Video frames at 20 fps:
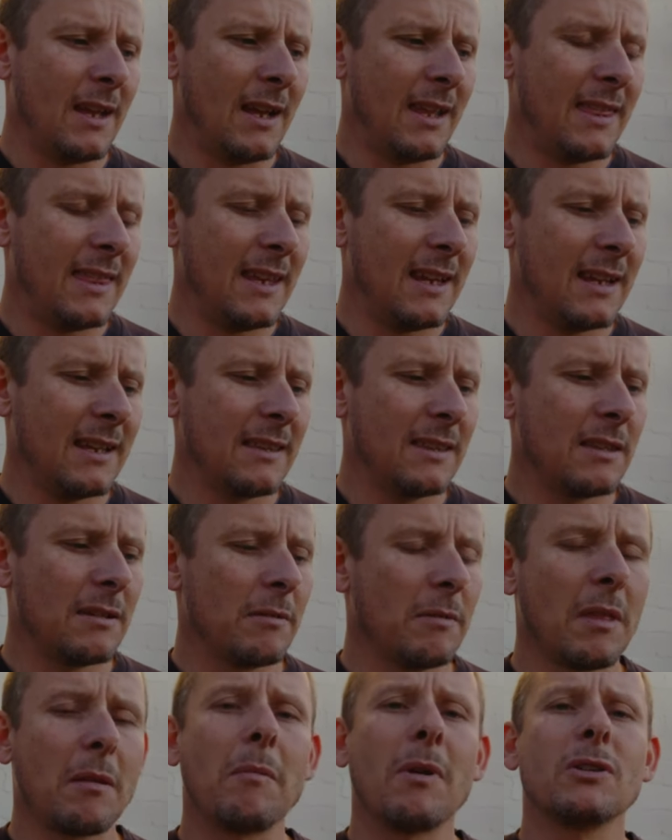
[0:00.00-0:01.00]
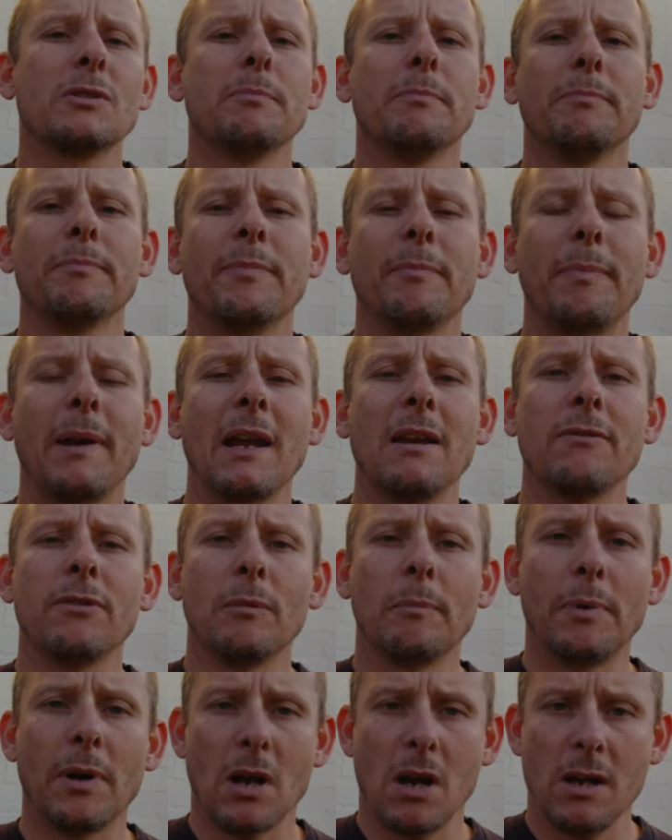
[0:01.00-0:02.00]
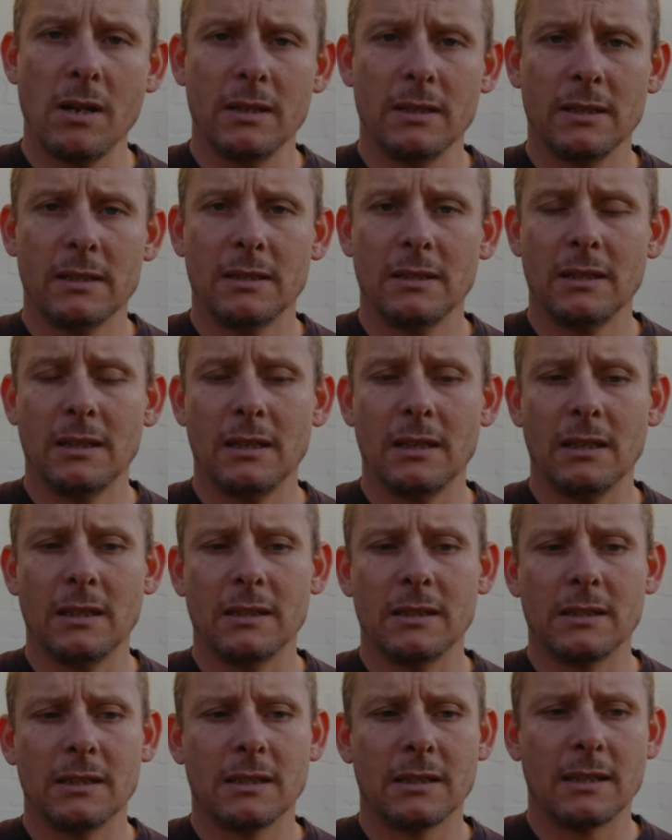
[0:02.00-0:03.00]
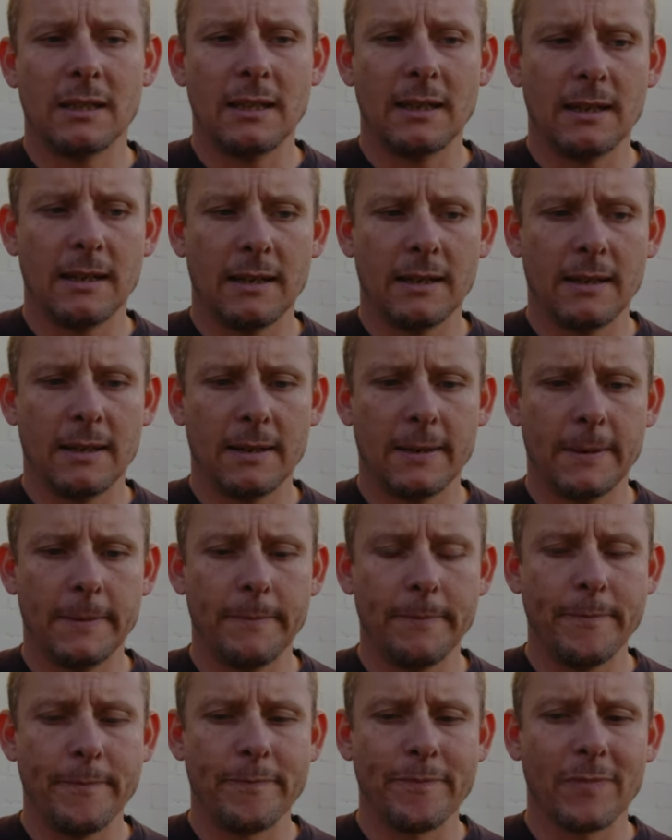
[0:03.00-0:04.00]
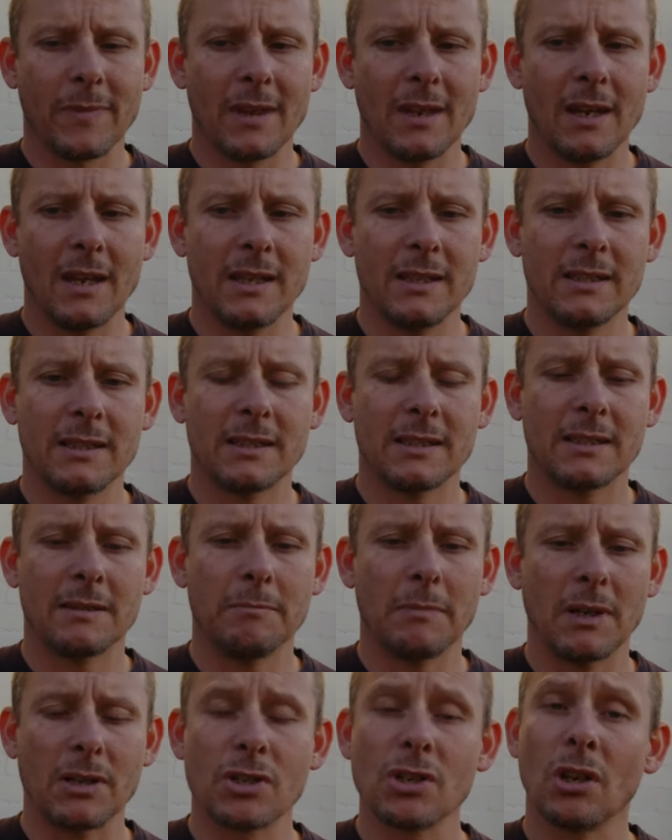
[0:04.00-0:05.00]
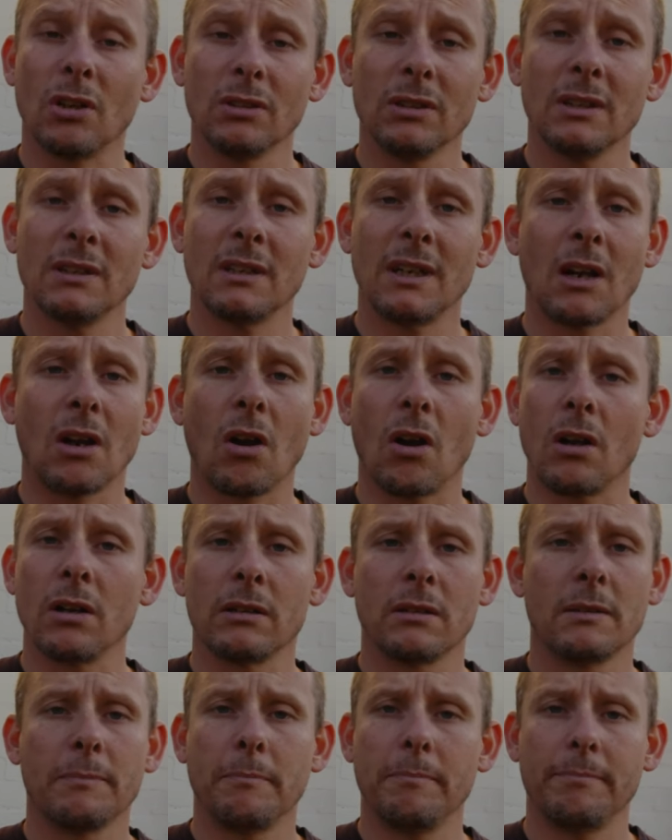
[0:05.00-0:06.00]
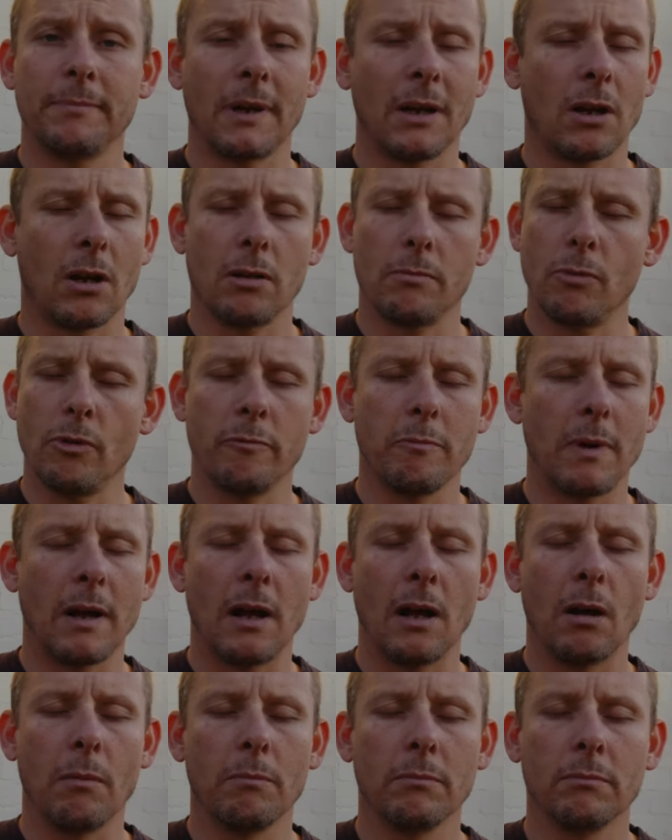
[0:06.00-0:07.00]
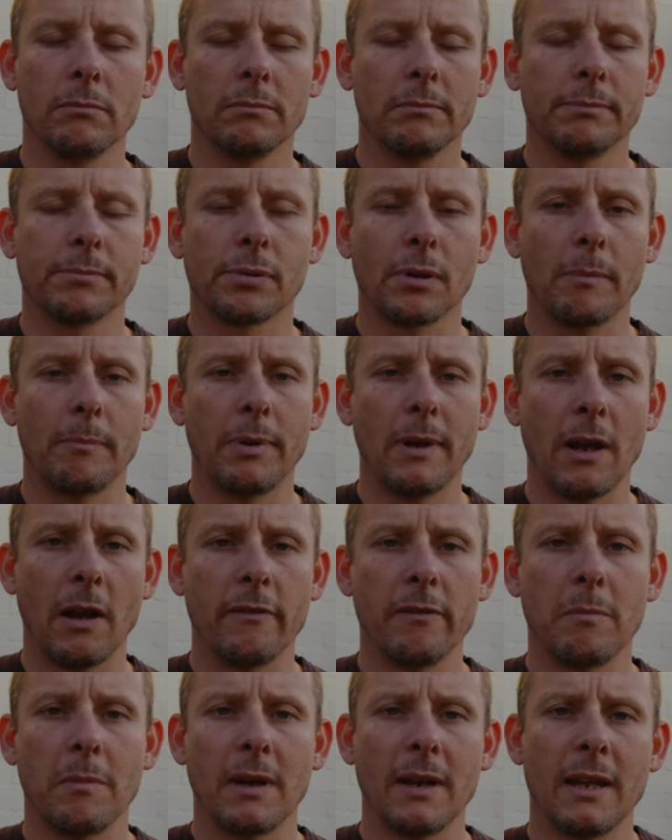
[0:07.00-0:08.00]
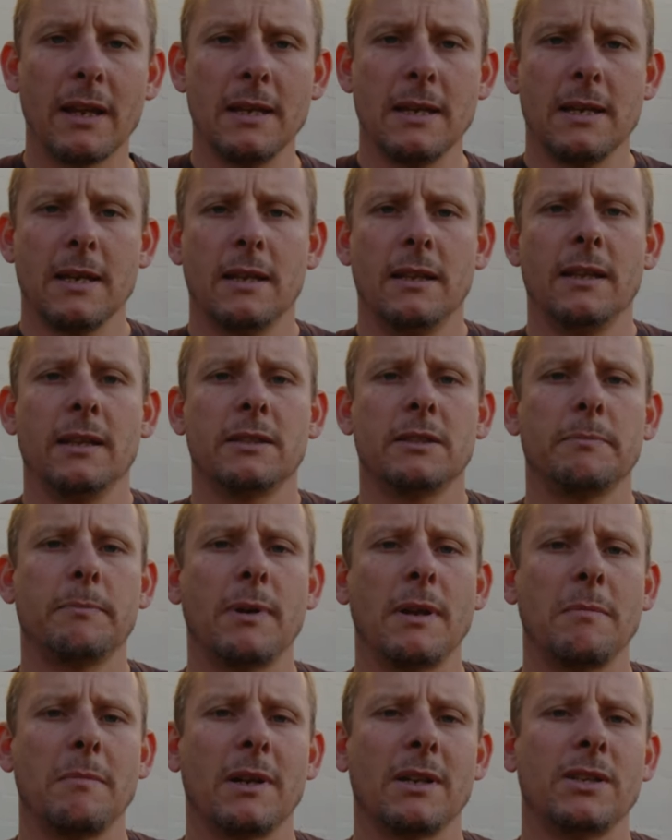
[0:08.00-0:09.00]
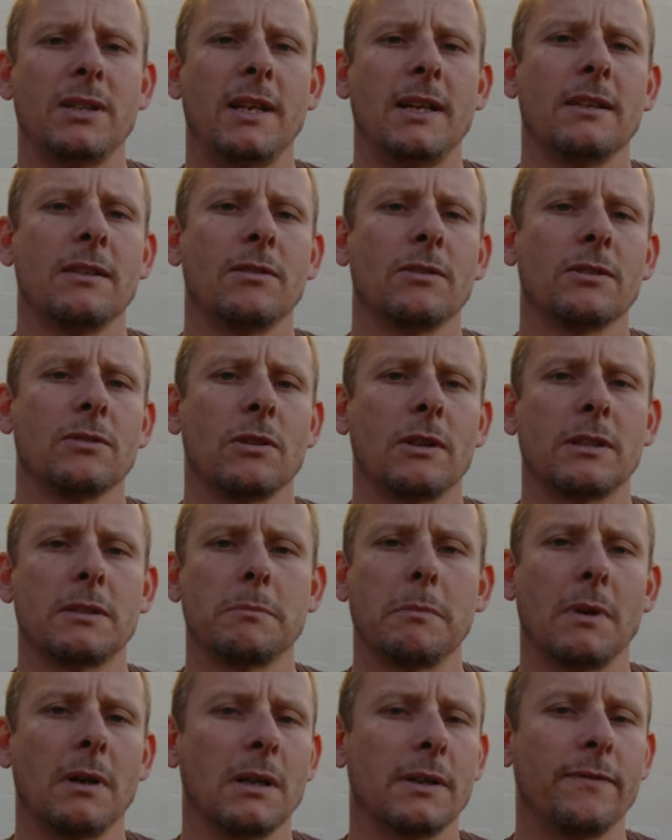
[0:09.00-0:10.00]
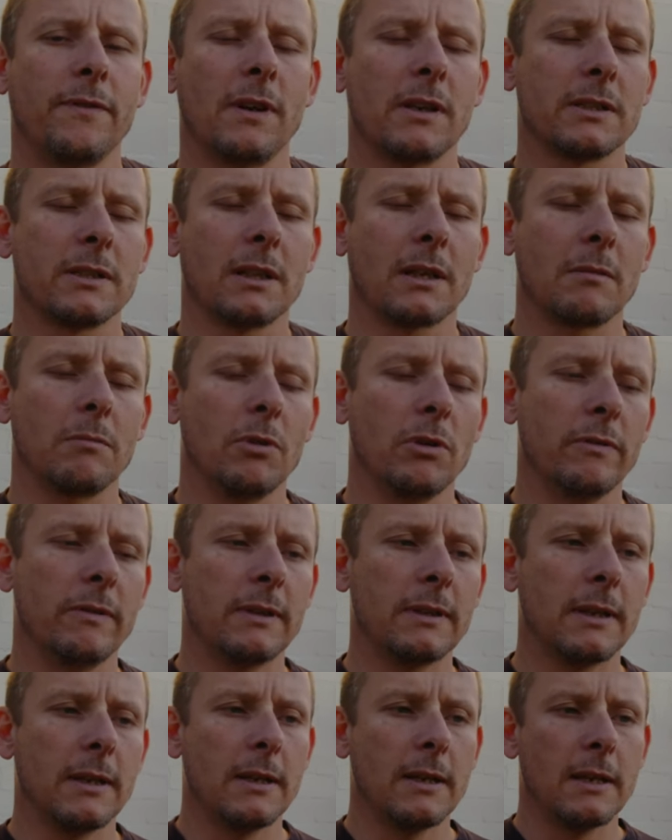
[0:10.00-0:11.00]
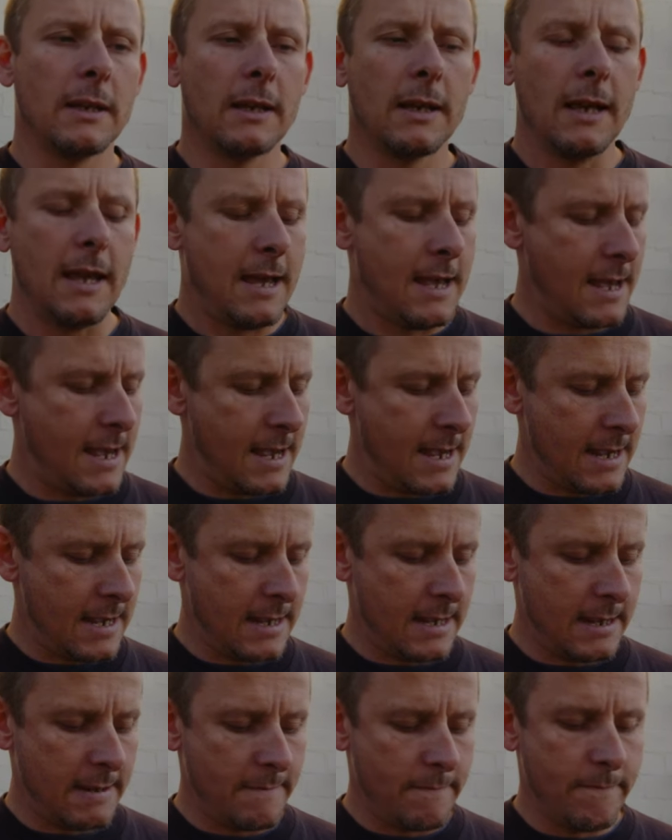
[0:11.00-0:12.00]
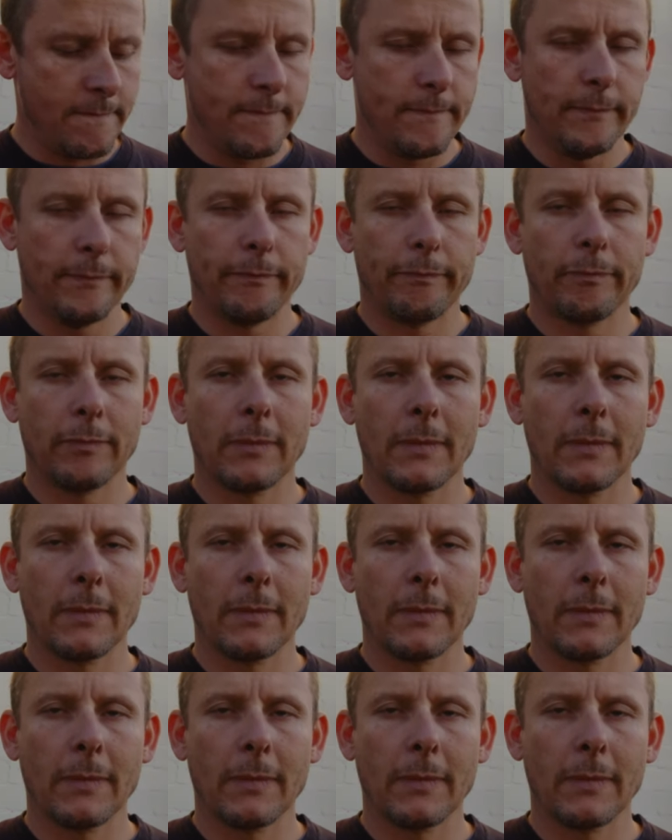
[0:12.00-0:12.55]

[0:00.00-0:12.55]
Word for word: I think the the most painful part is the it's my shoulder. I can't I can't move my arm properly over my. That's pretty much it. As, as far as I can move it. Um,